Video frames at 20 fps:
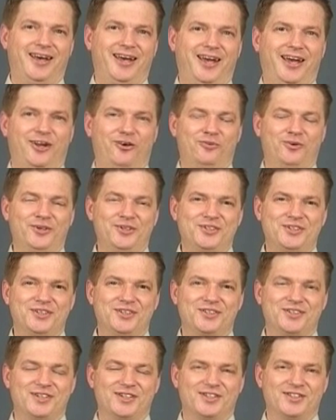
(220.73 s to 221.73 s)
And once
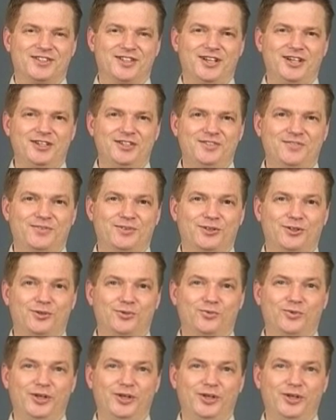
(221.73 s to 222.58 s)
it's successful,